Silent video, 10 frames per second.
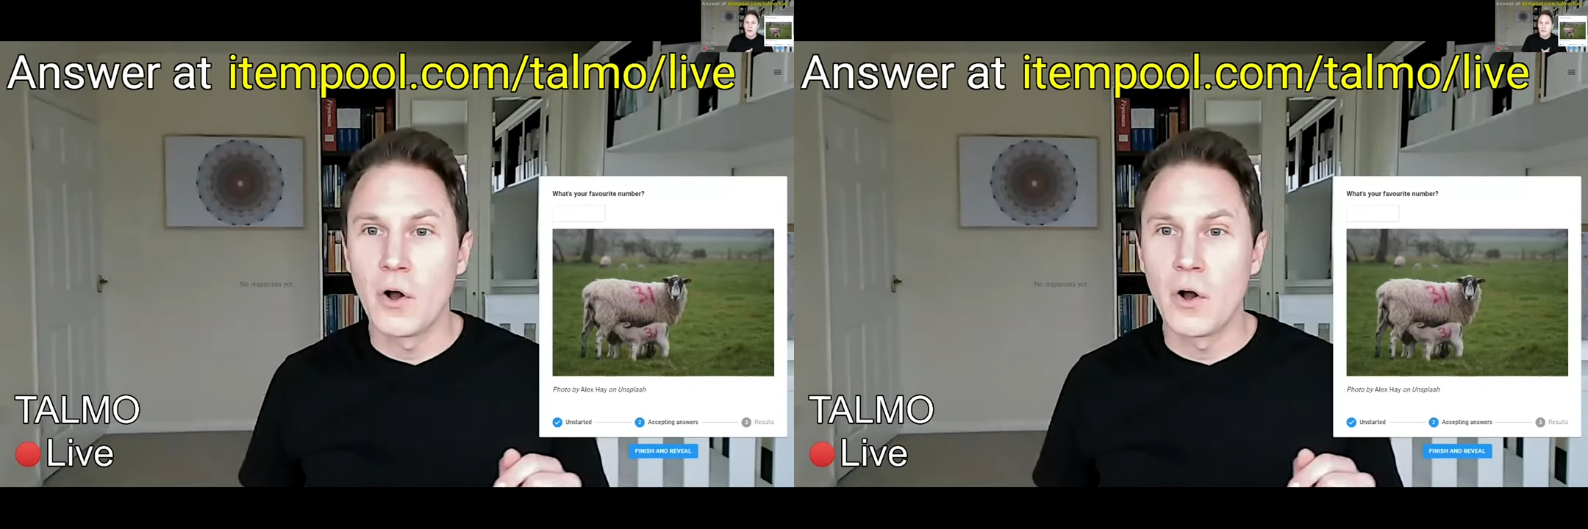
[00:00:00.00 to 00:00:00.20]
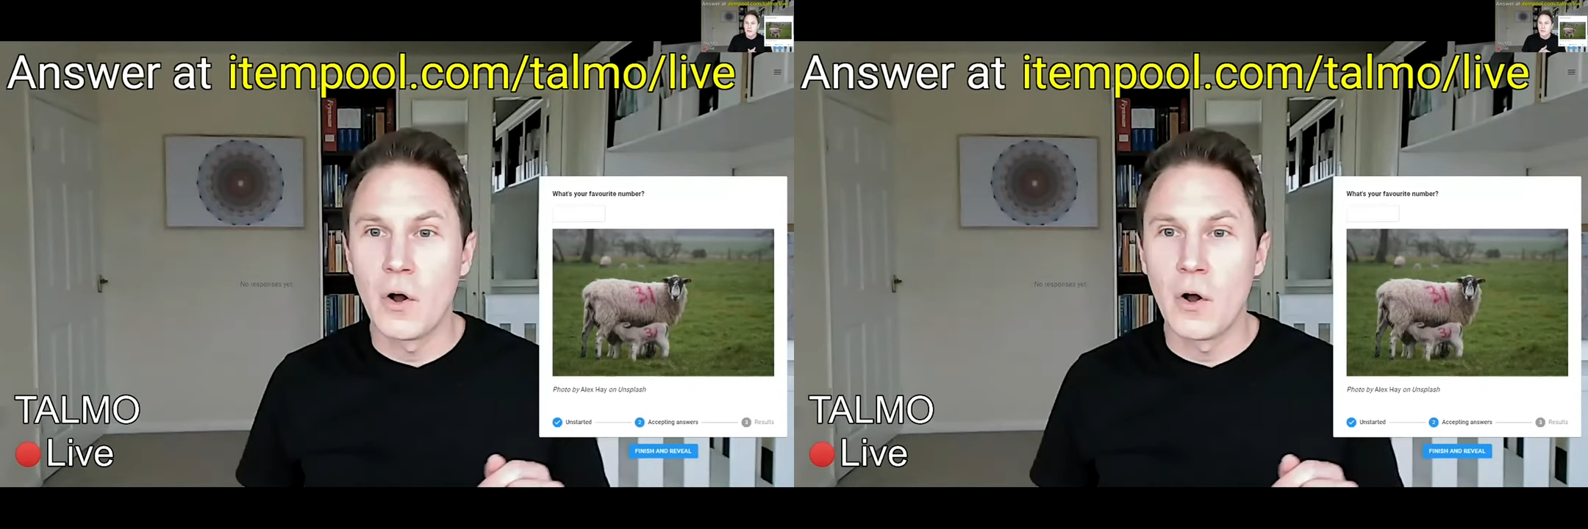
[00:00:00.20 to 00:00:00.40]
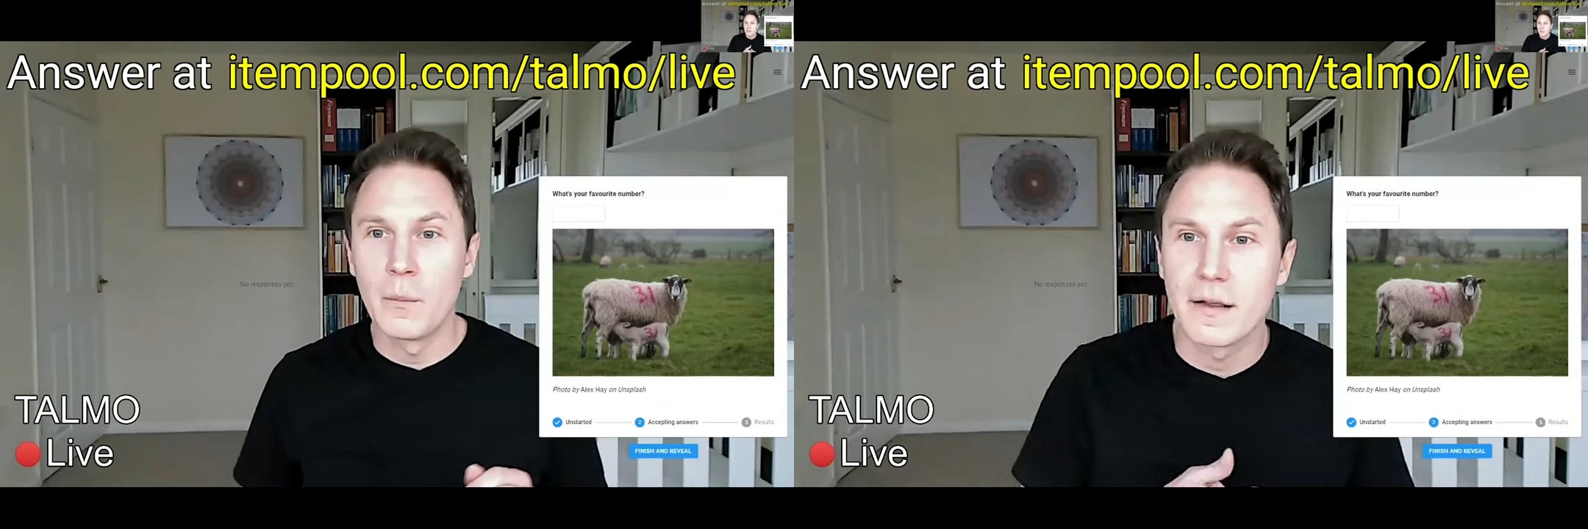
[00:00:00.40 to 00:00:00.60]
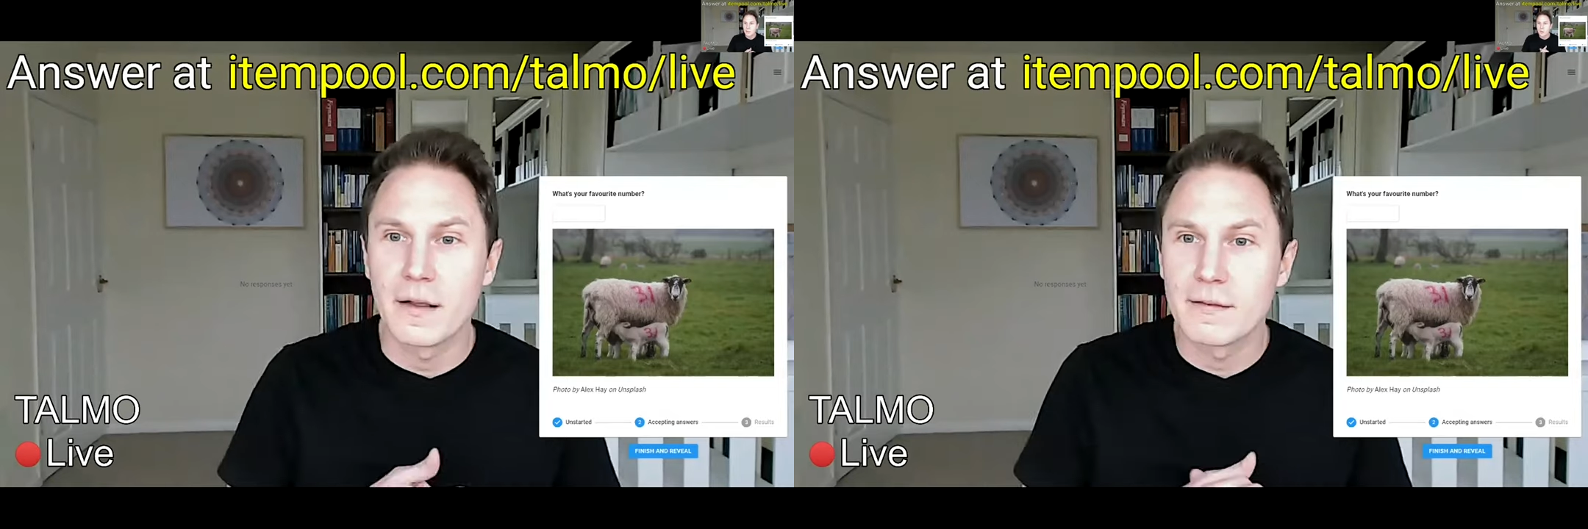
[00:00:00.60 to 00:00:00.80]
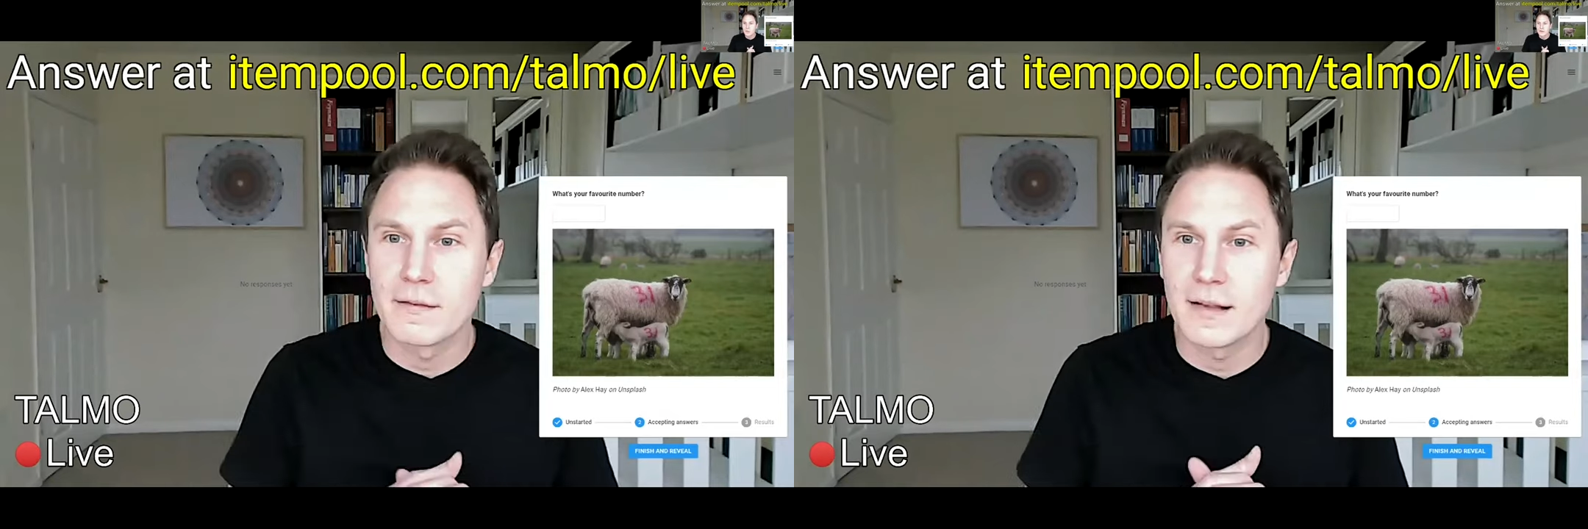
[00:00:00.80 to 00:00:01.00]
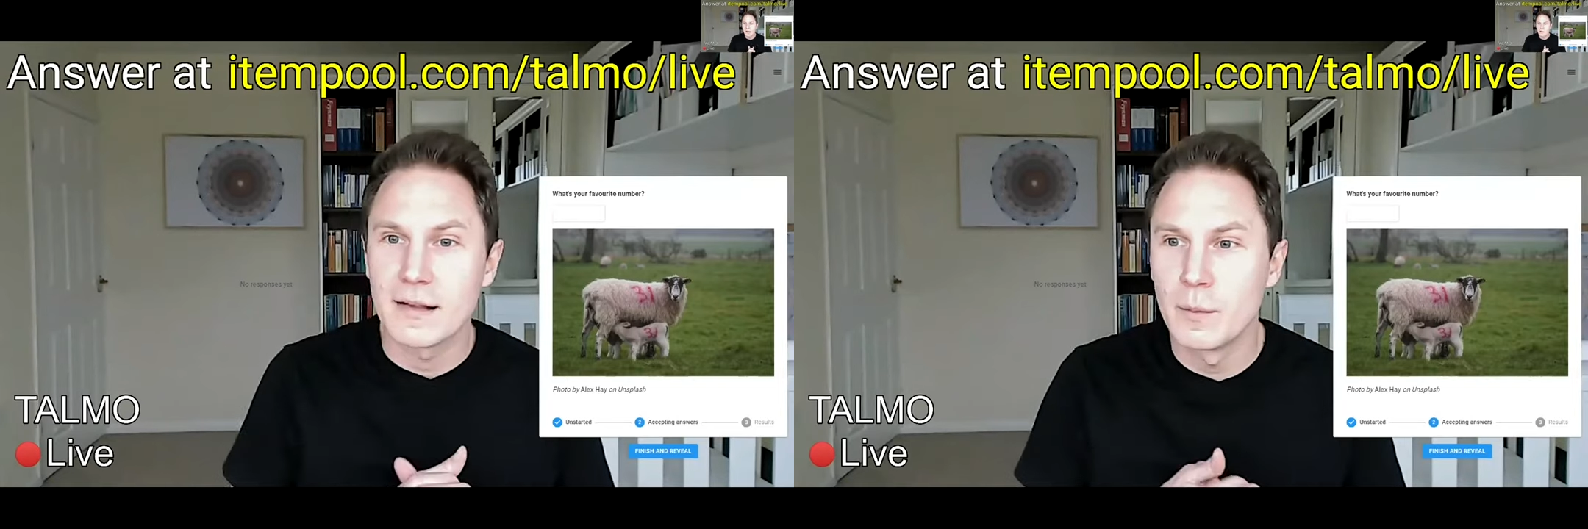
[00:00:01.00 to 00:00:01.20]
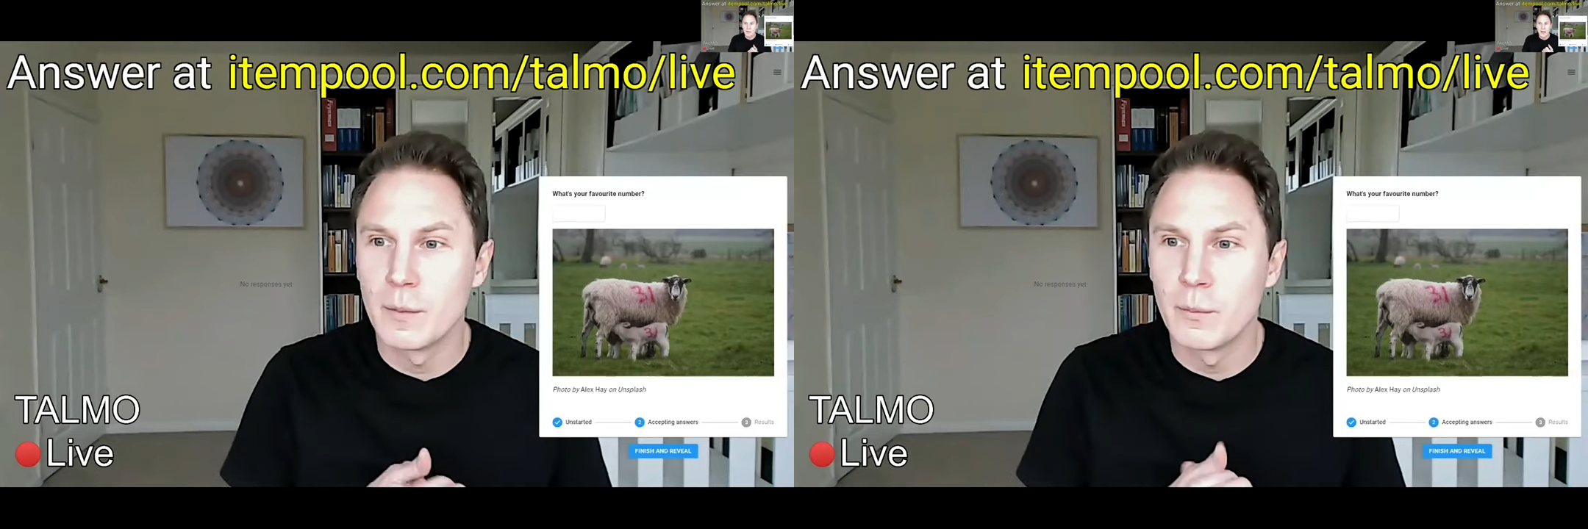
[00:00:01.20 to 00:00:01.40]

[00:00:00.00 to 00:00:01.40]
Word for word: slash tomos slash